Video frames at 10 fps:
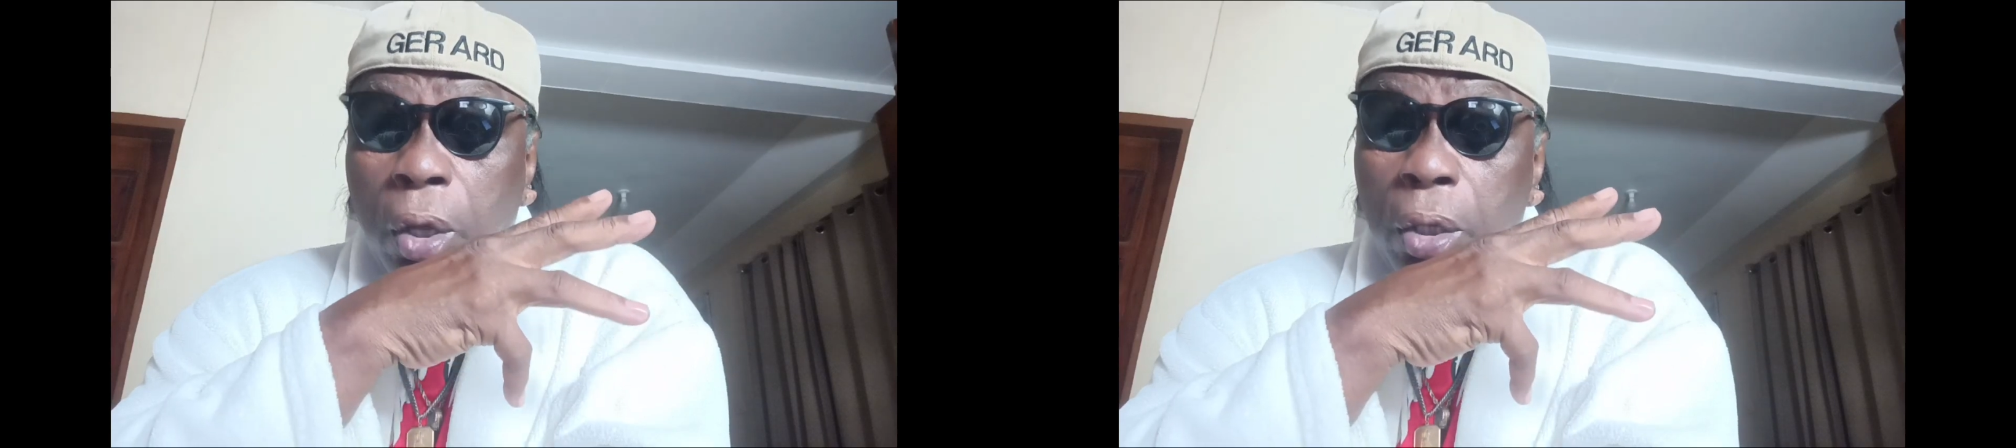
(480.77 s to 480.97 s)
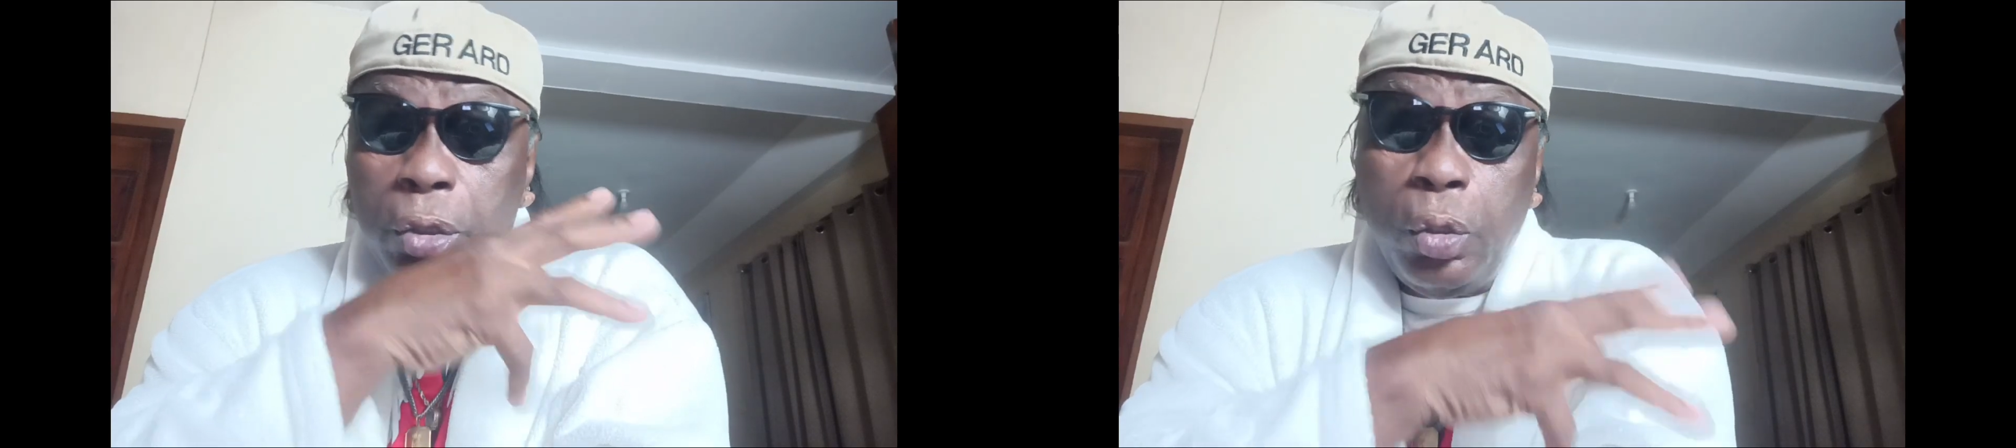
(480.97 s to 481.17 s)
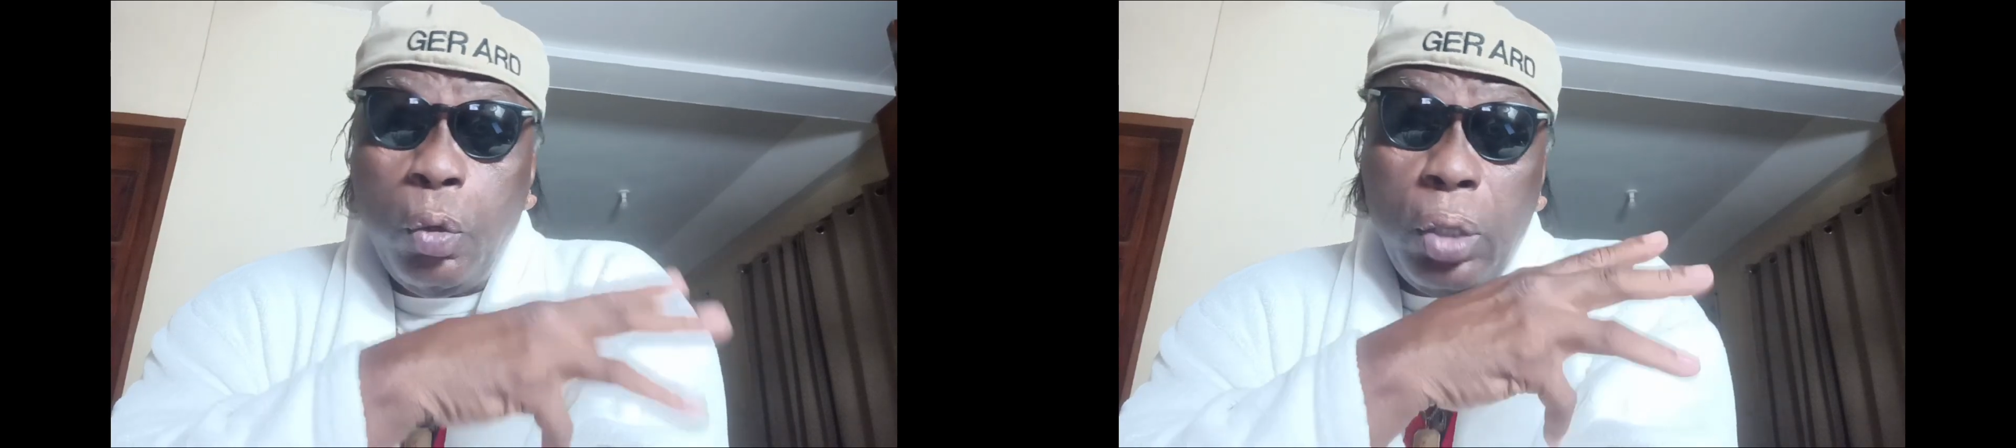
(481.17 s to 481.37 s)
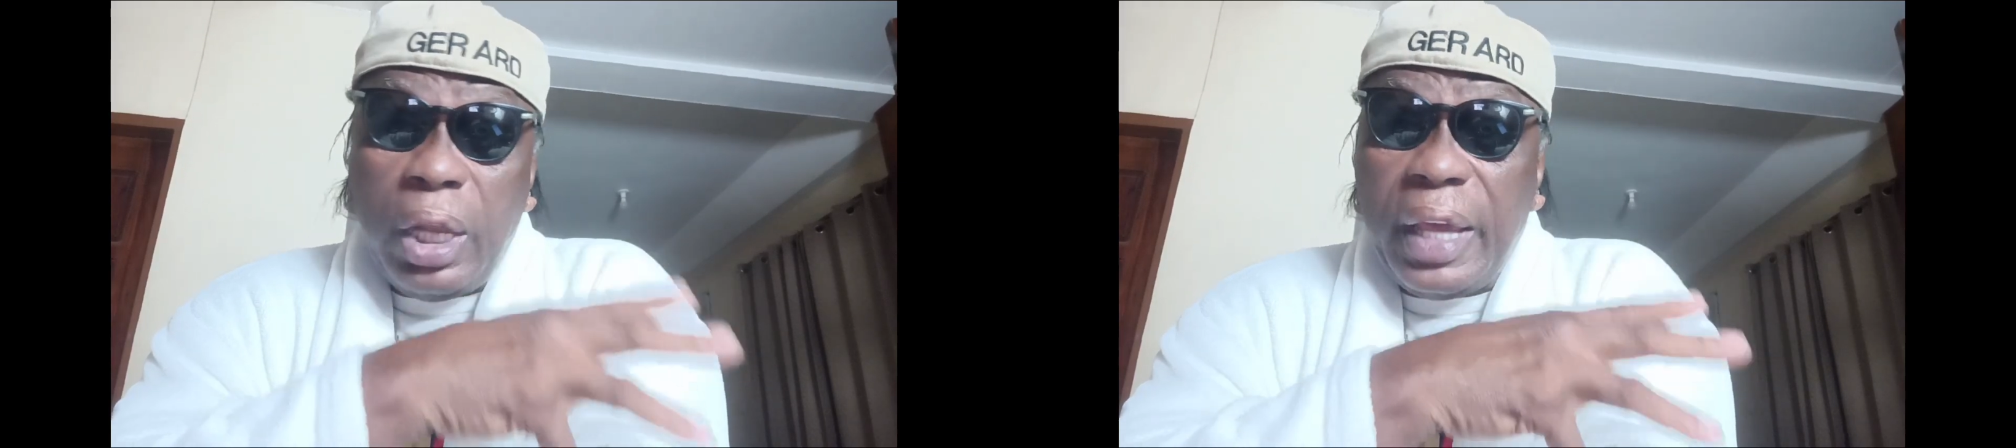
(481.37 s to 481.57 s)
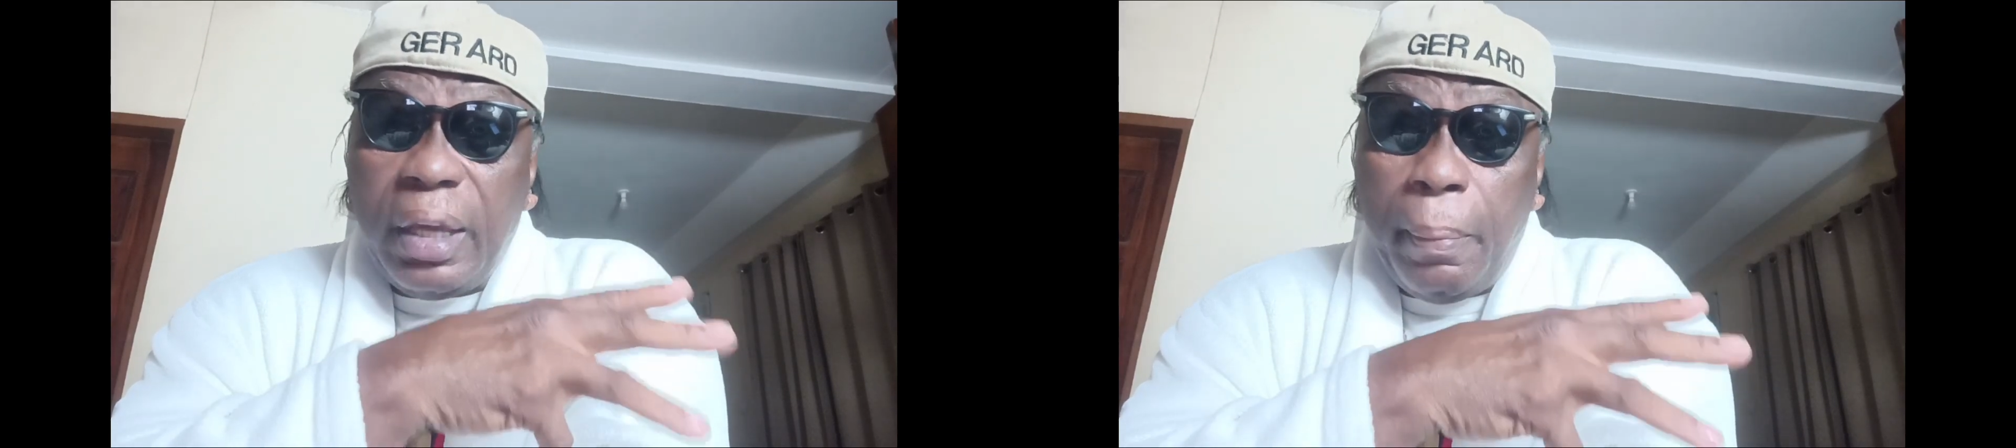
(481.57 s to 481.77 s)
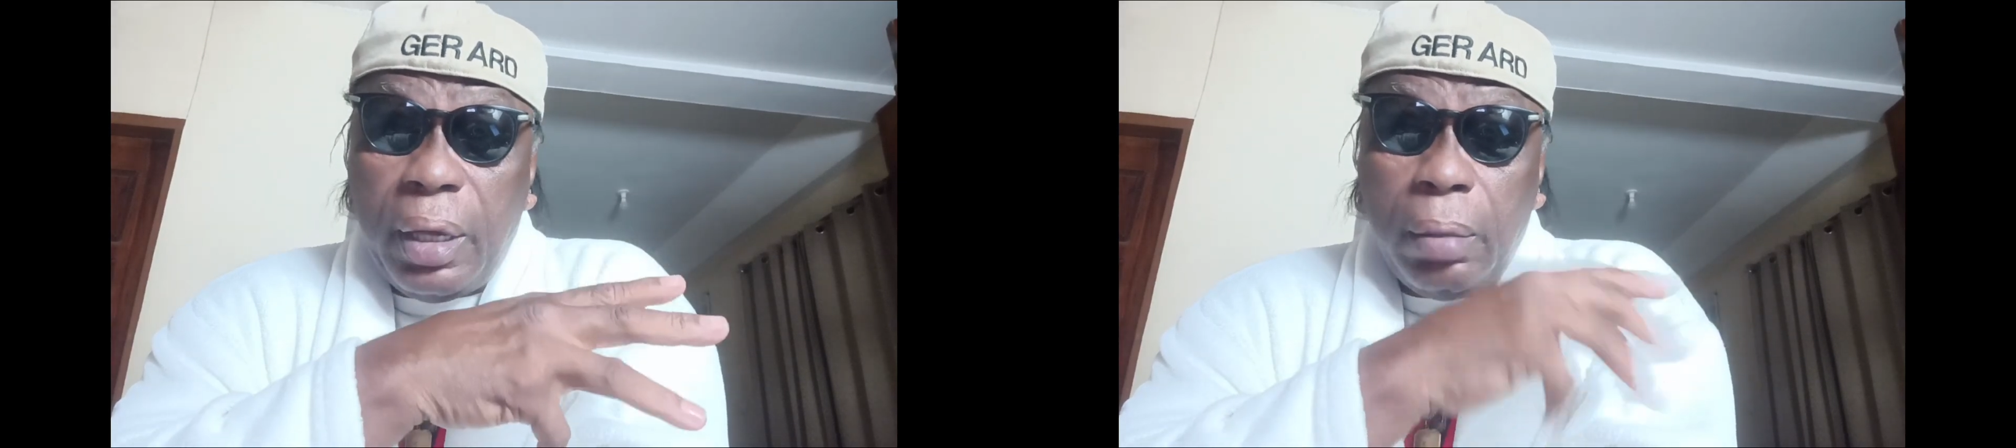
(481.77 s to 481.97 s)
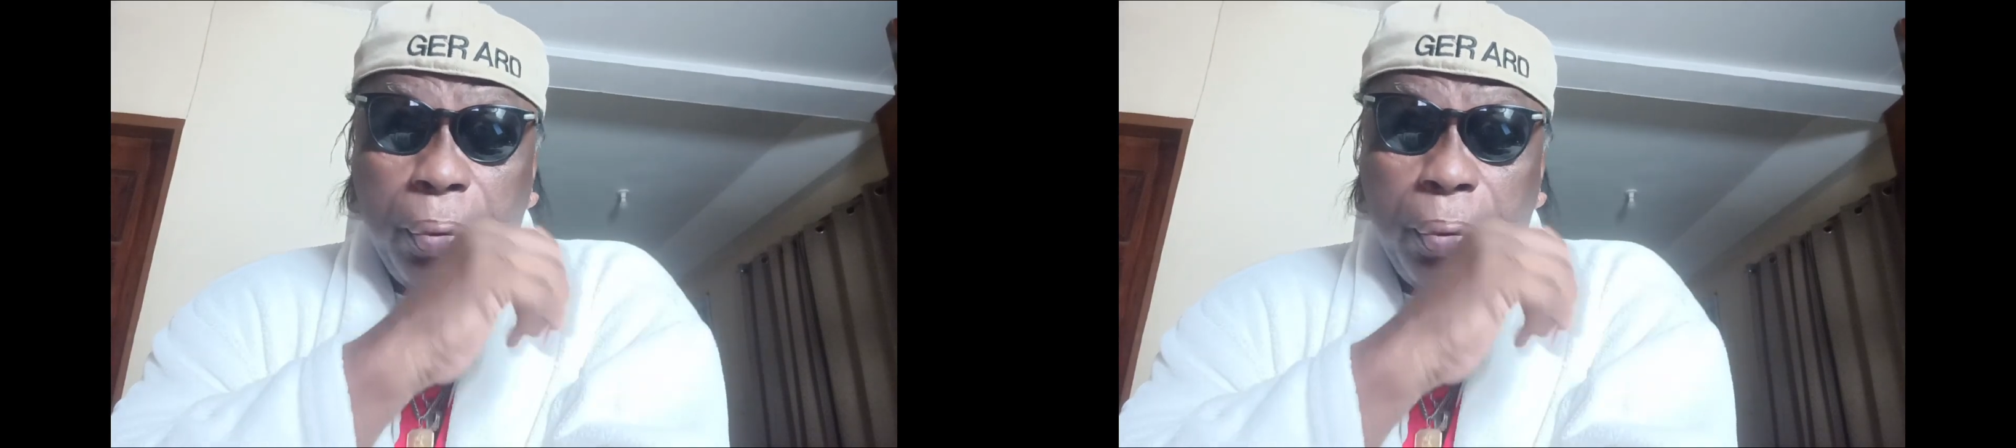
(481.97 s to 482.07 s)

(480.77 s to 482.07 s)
like about a